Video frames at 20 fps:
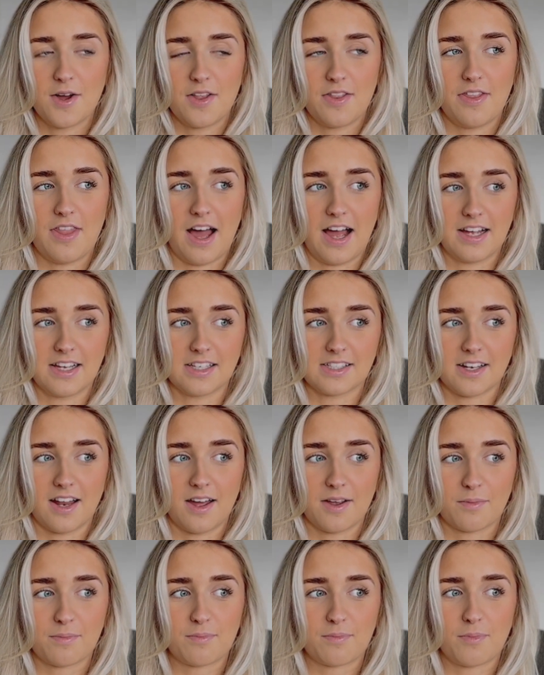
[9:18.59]
that is
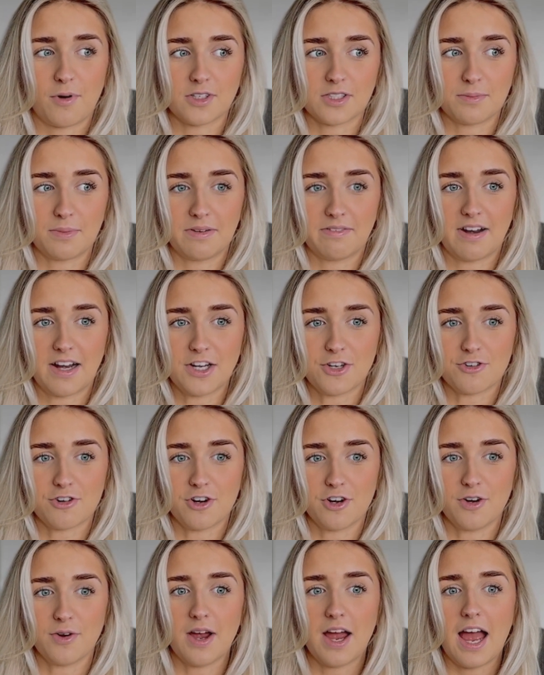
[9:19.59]
like possibly very
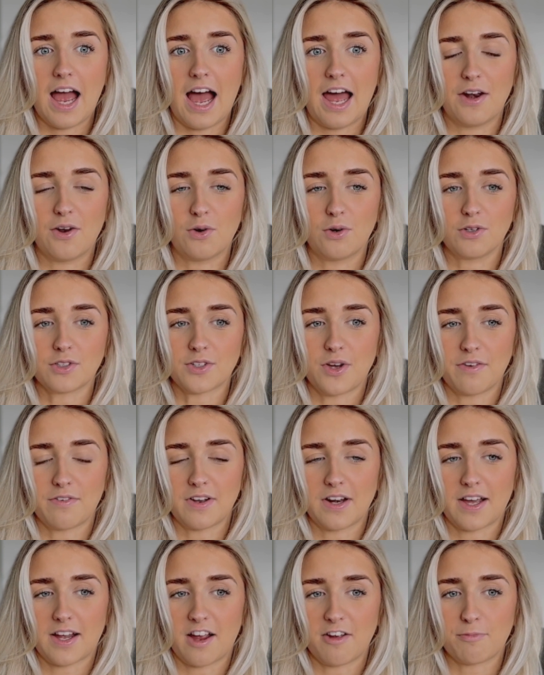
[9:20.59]
true. And also I feel
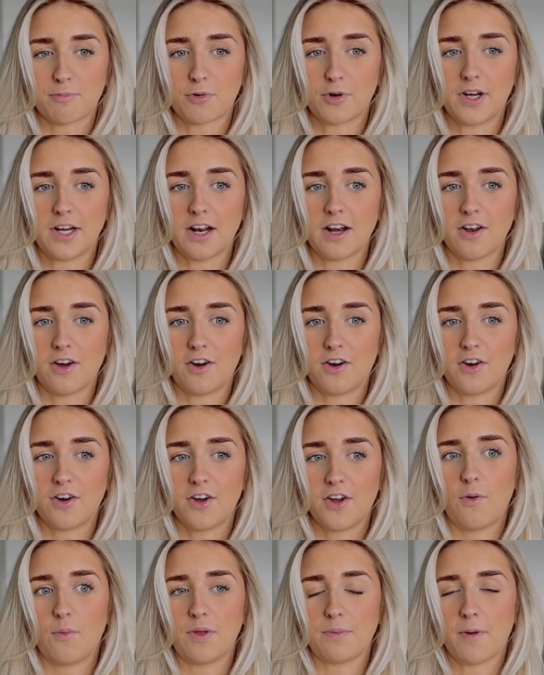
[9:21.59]
like I've preed a lot
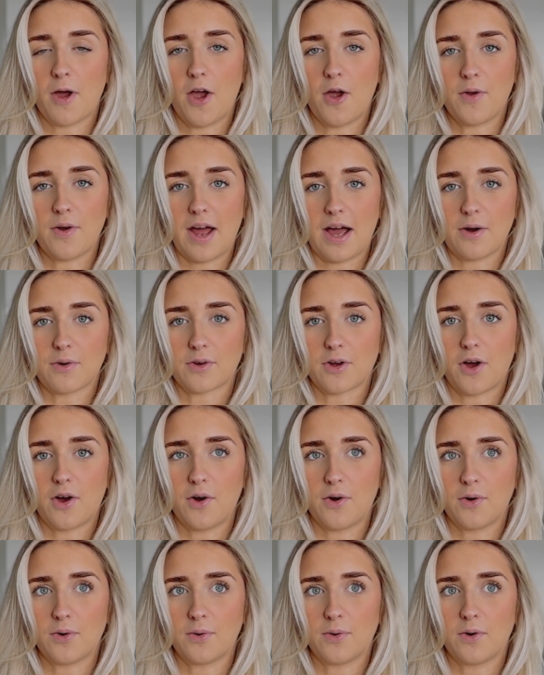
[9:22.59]
with my own
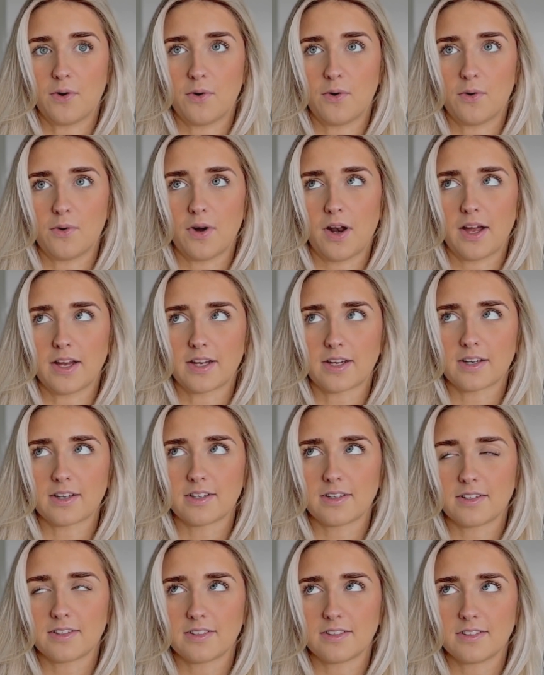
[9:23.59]
alcohol, or like
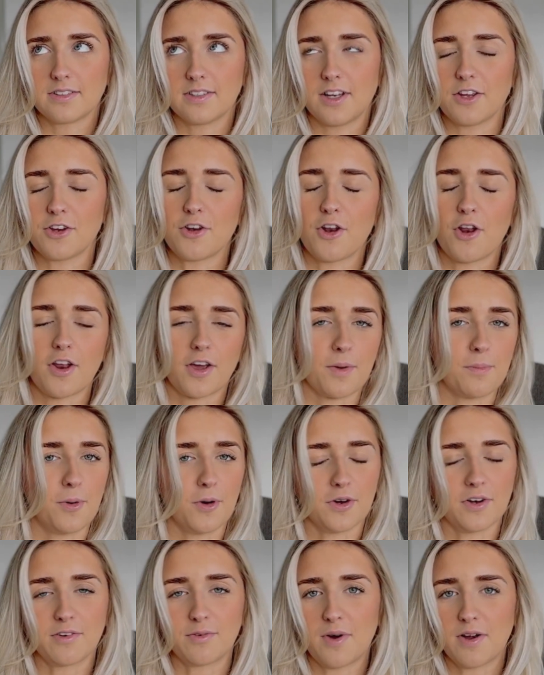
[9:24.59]
you know, like a
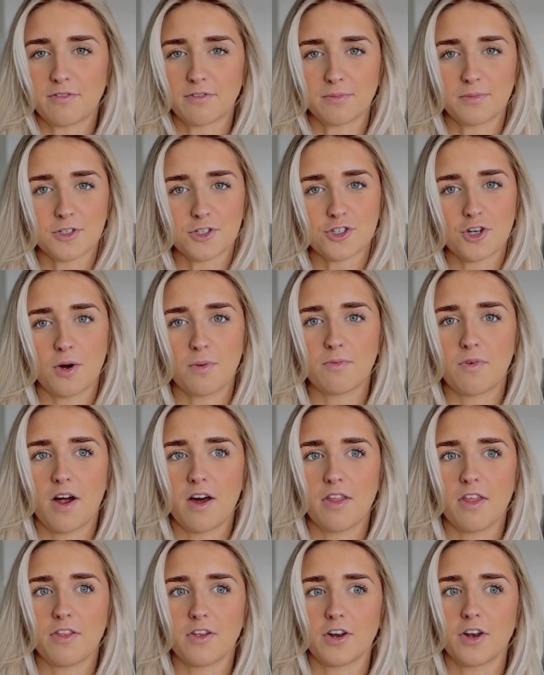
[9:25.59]
bottle of wine from the shop,
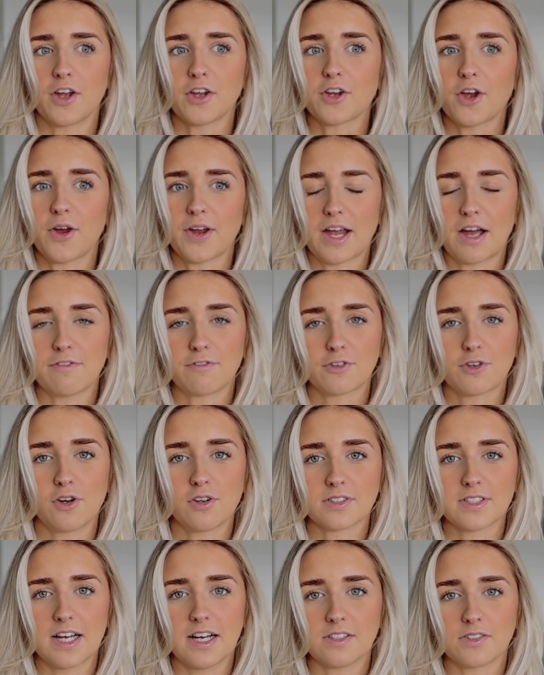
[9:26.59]
rather than like going out for
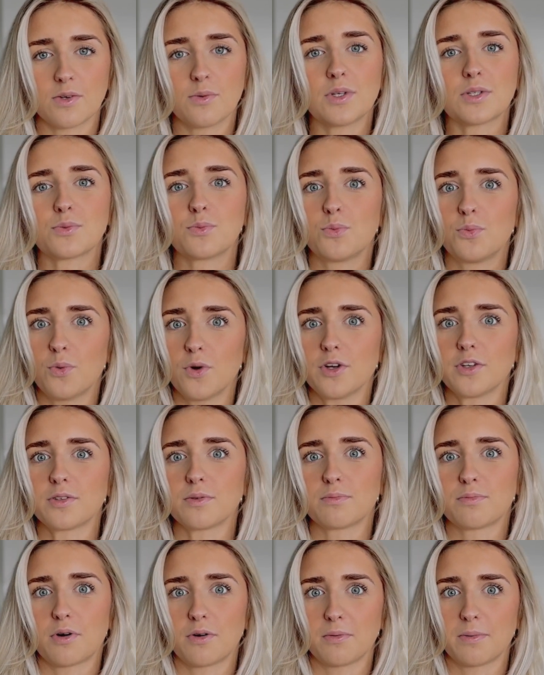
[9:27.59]
cocktails, which would
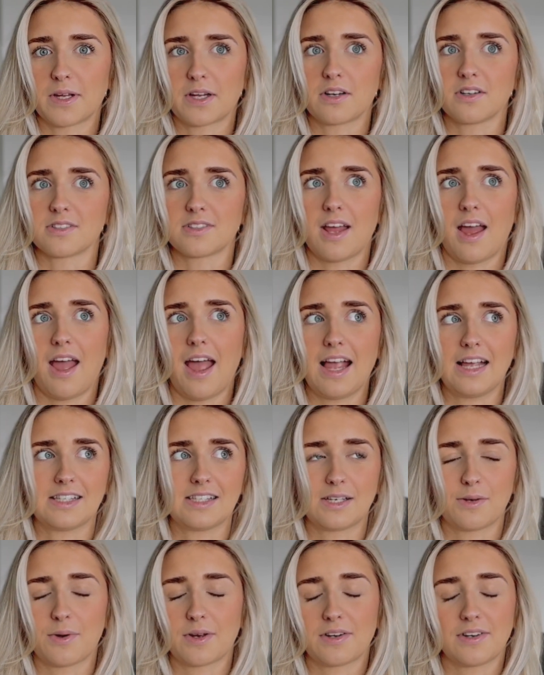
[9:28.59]
probably cost 80
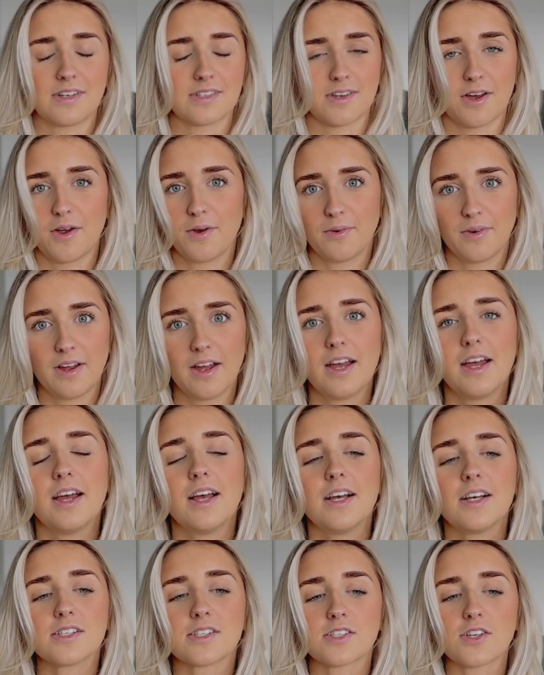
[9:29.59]
quid in its own.
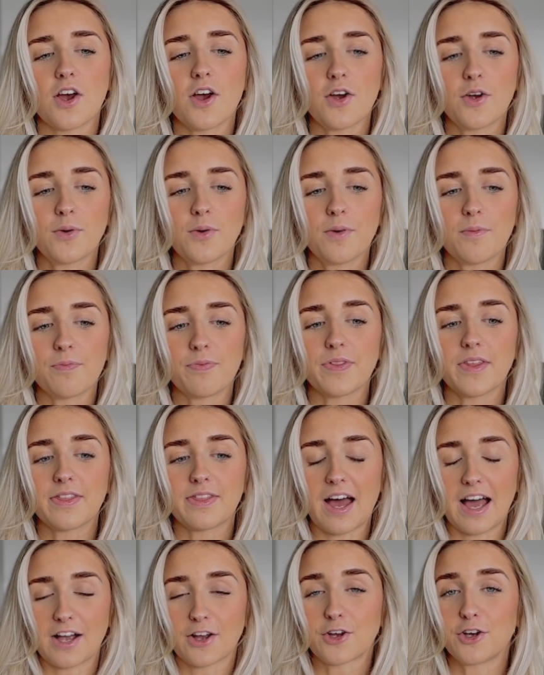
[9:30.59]
So
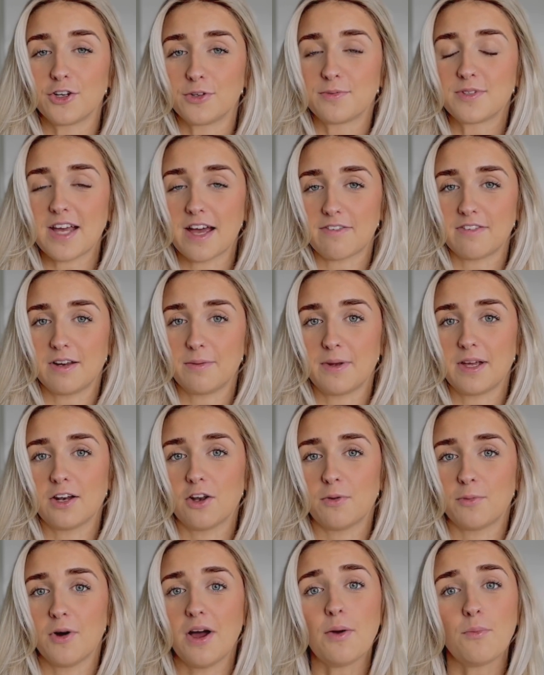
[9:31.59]
that could definitely be a
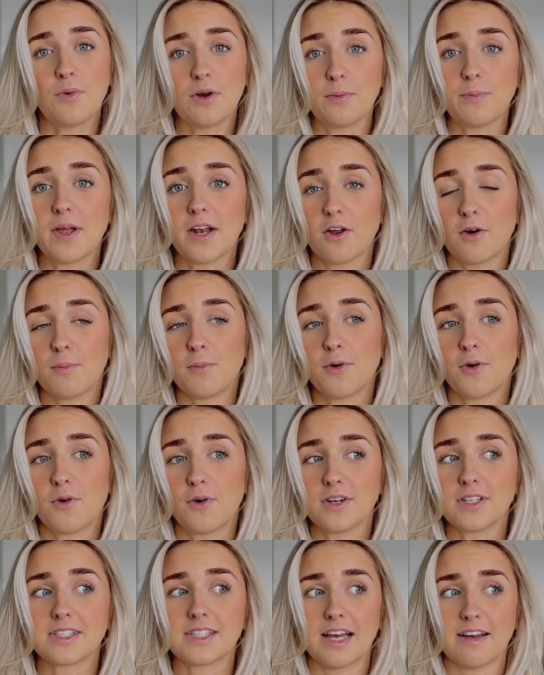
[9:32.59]
lot more, and will be a lot
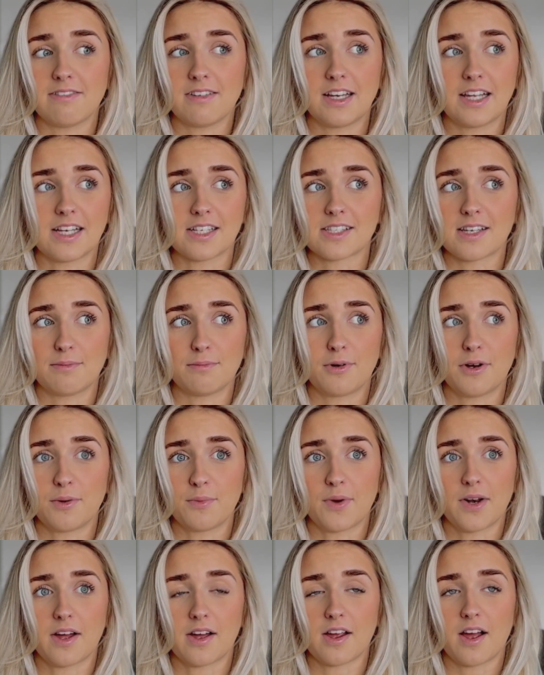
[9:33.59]
more definitely at some point
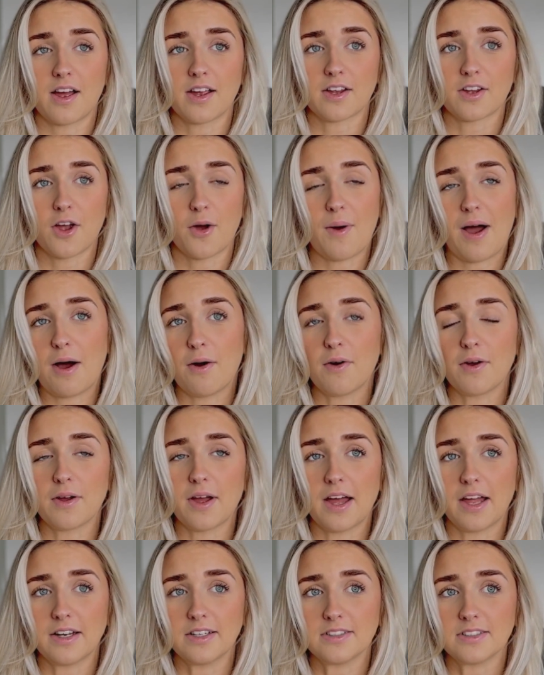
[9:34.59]
when I like go out
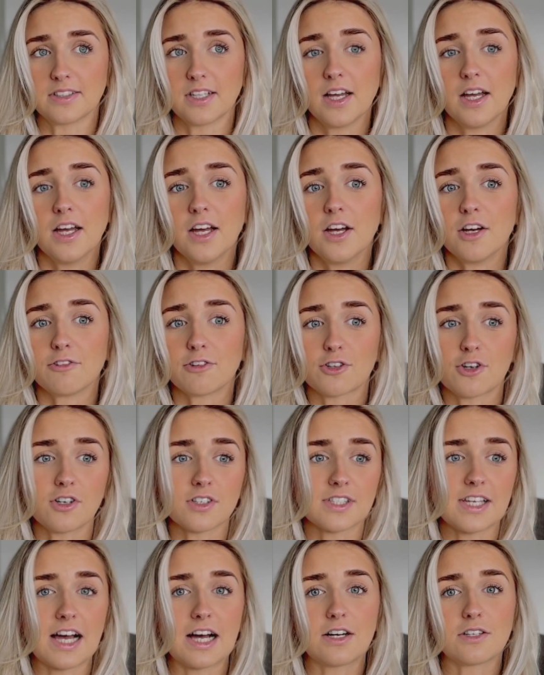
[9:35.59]
and for
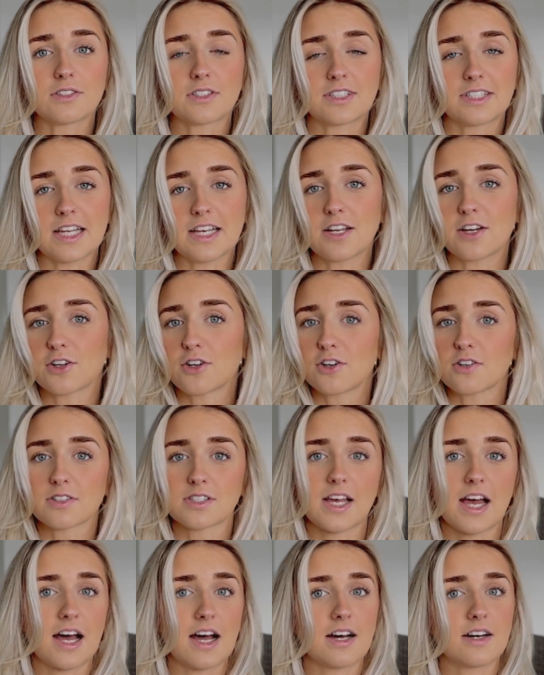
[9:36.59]
cocktails, dinner
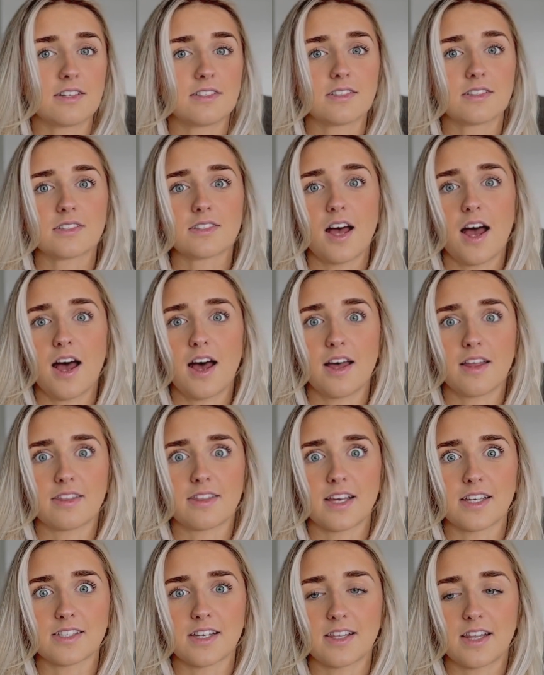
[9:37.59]
cocktails,
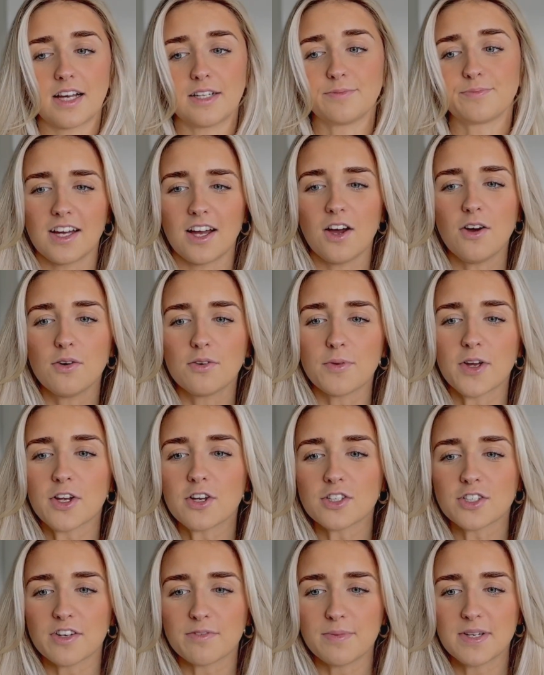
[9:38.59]
things like that. Oh my
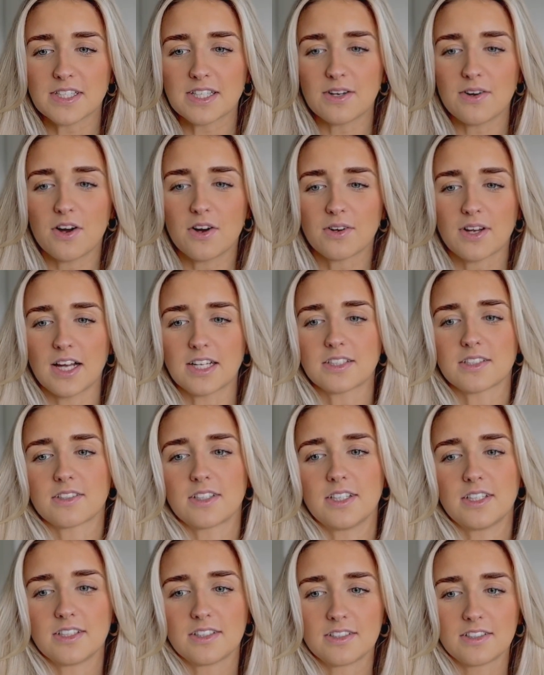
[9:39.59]
gosh, I've missed out a whole
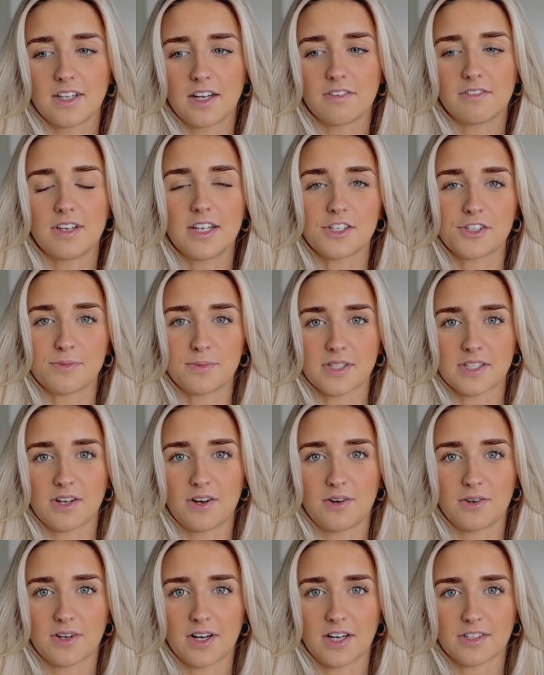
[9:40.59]
category. I've literally missed that
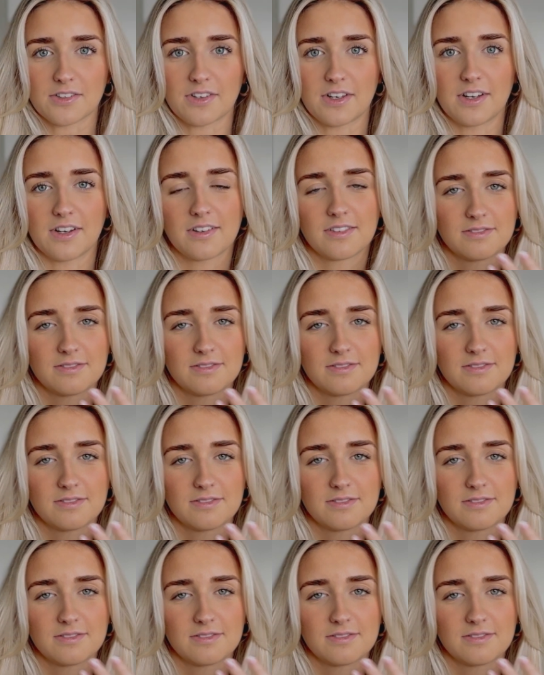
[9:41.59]
whole category.